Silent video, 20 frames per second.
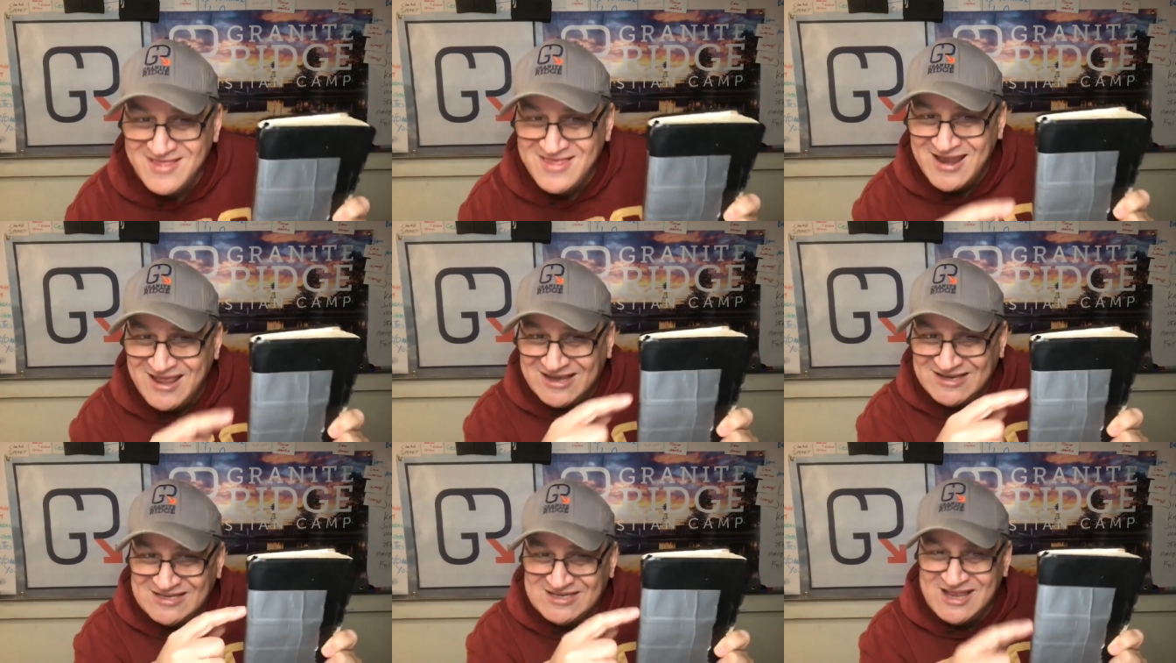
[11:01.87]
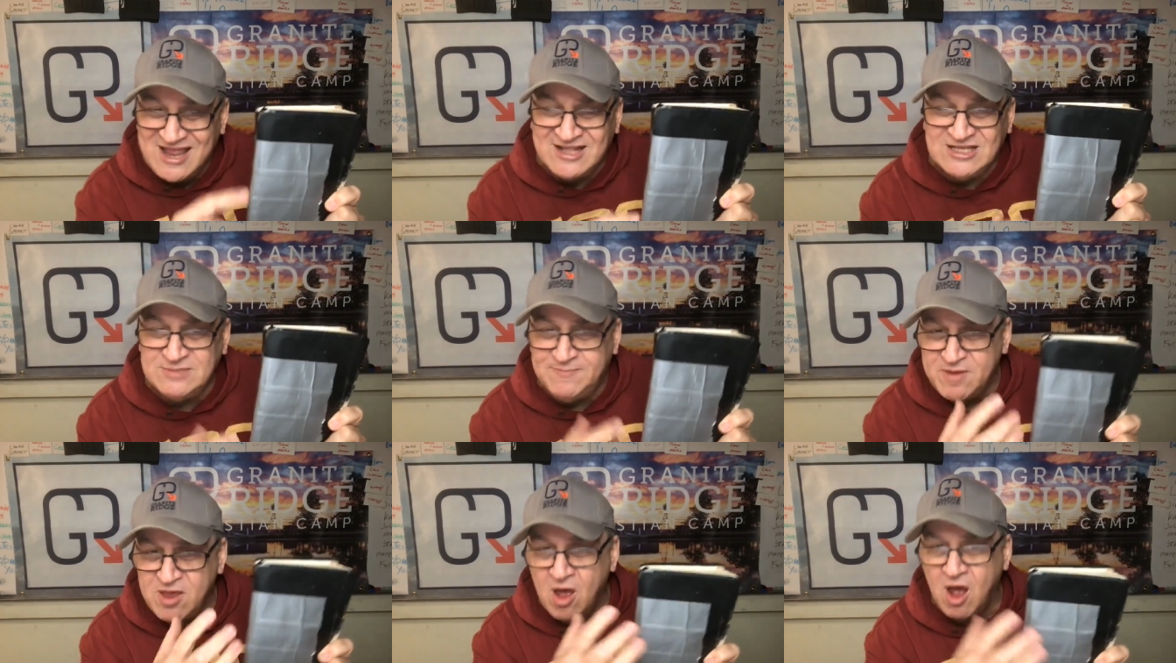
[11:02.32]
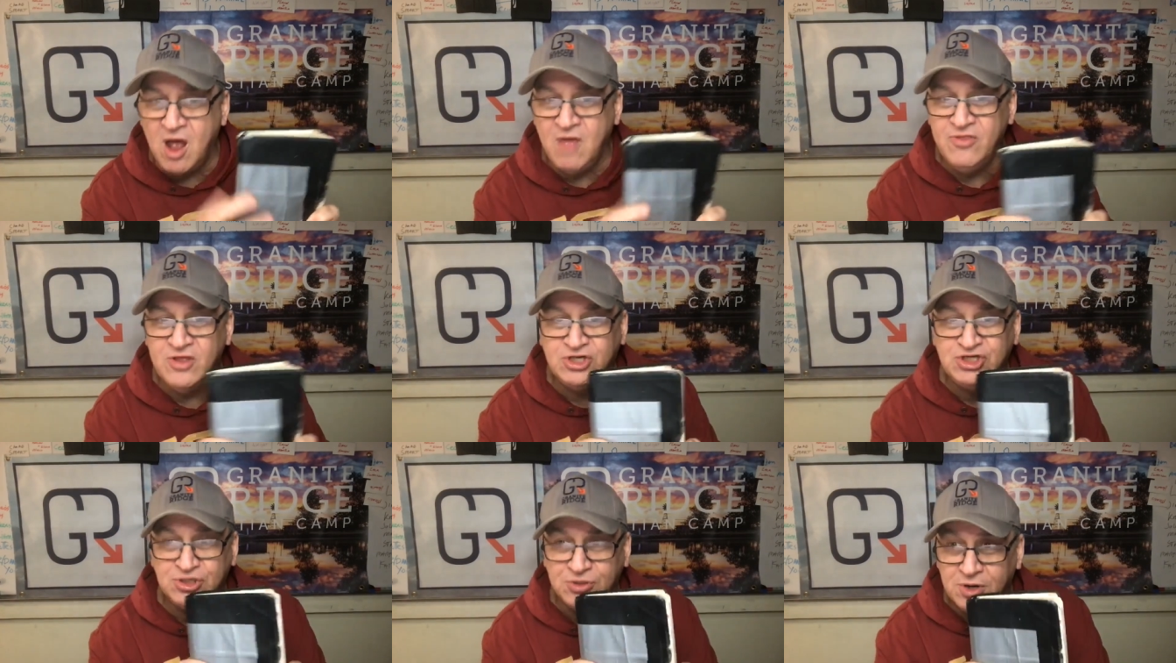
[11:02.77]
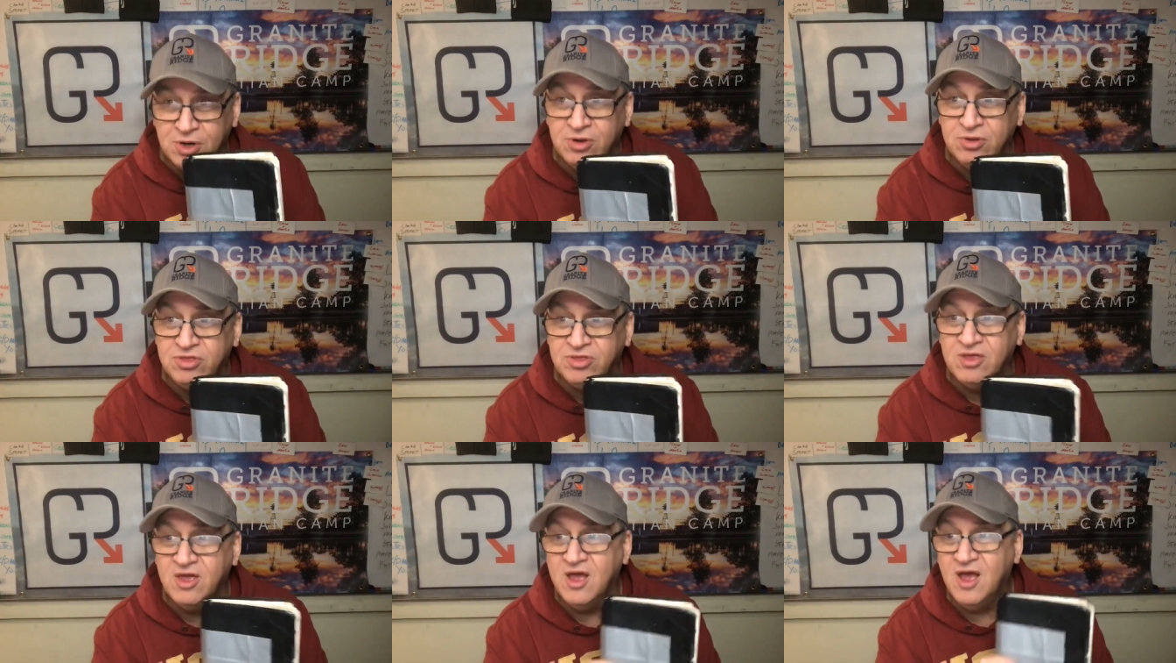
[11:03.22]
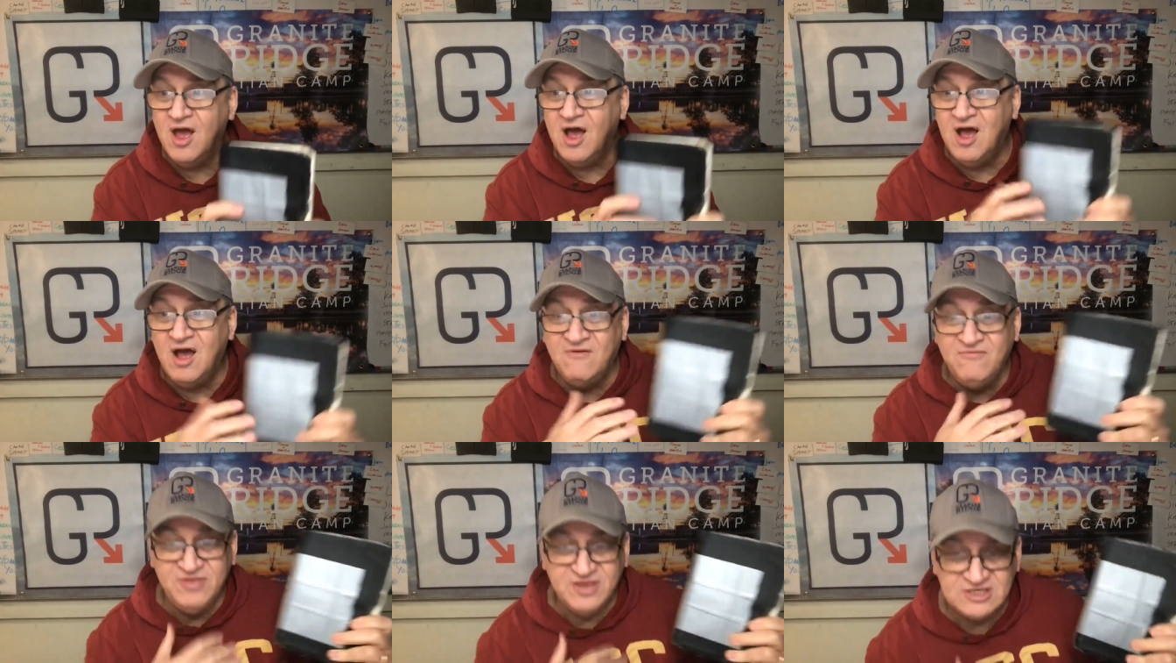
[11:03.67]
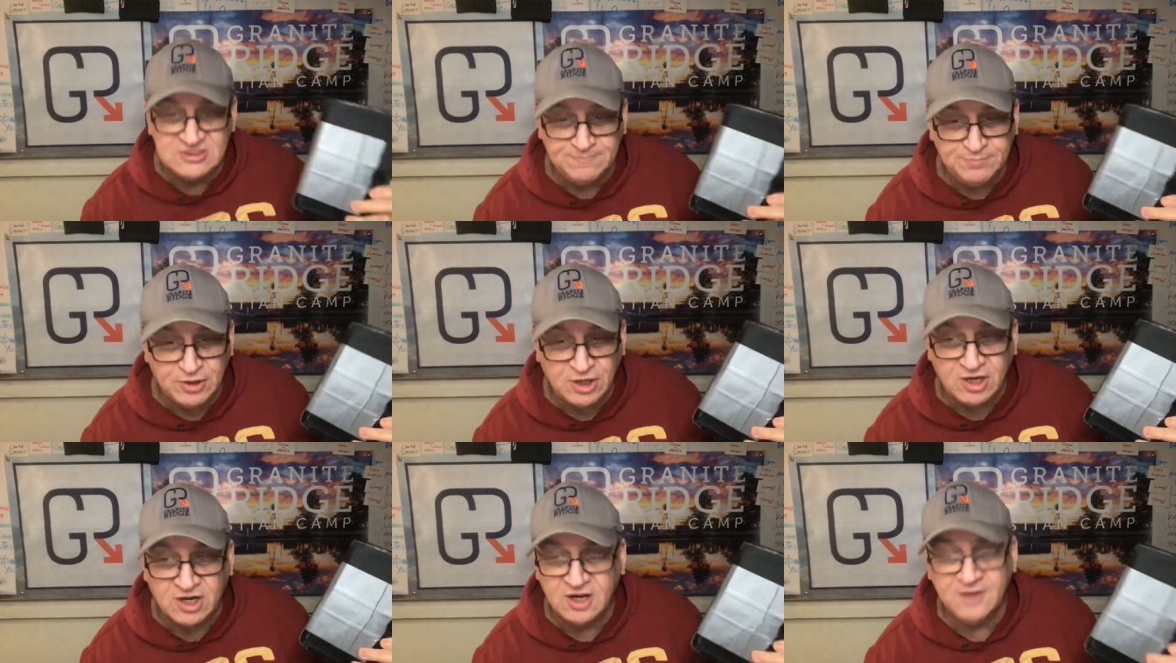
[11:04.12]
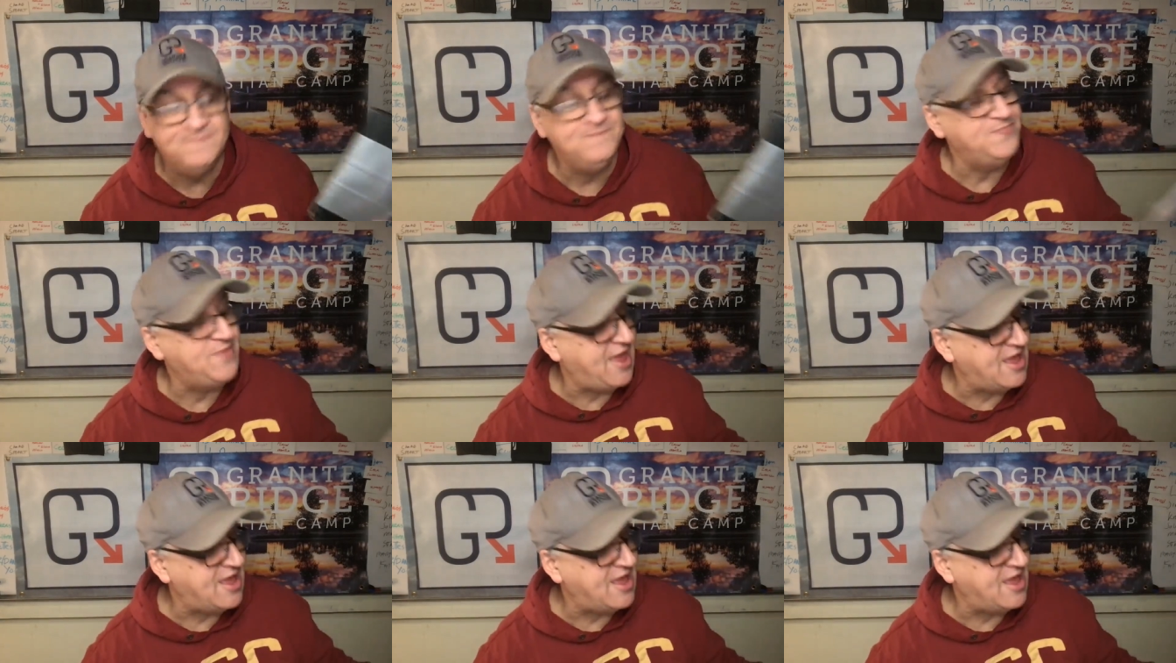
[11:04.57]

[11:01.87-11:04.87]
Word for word: that extends beyond the truth of this book.